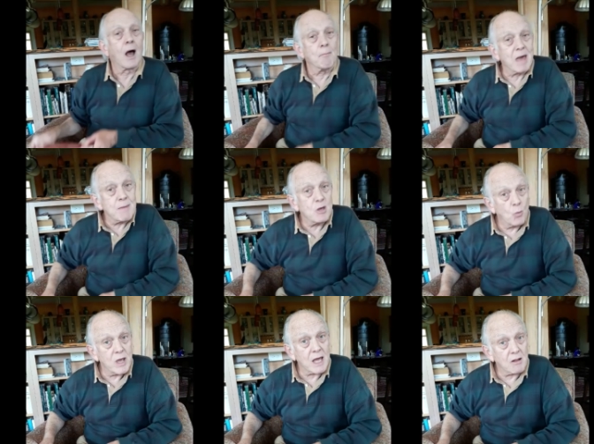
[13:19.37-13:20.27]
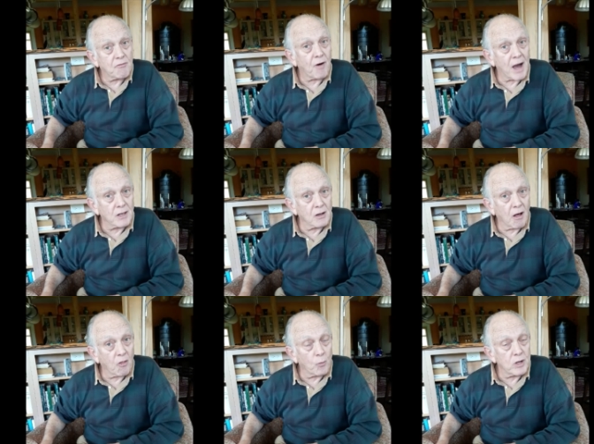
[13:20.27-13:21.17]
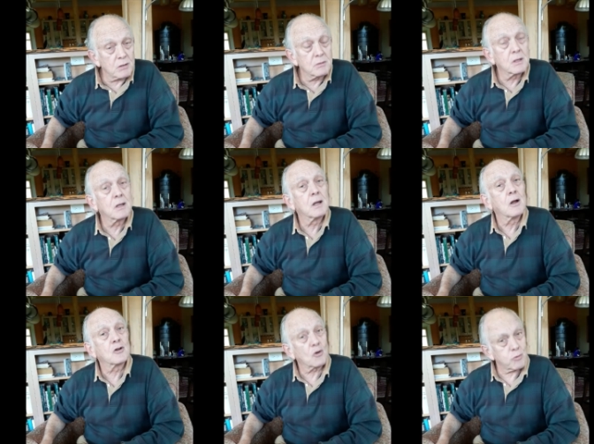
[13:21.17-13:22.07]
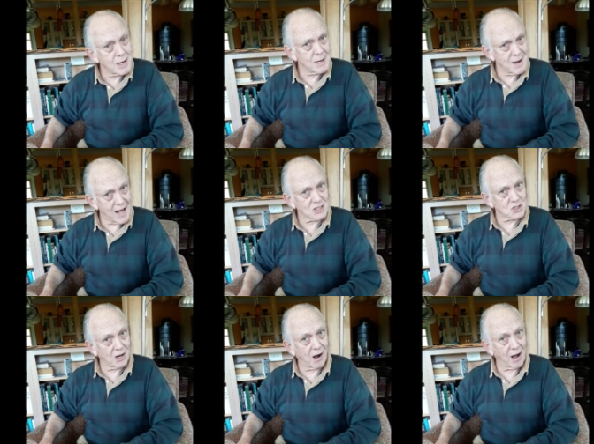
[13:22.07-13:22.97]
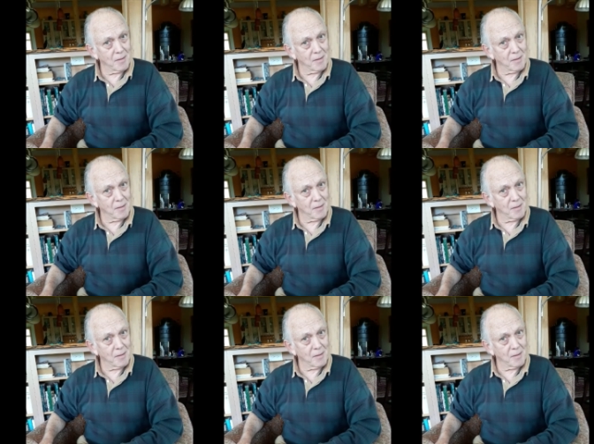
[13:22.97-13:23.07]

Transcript: Maybe we can find another one to read next time.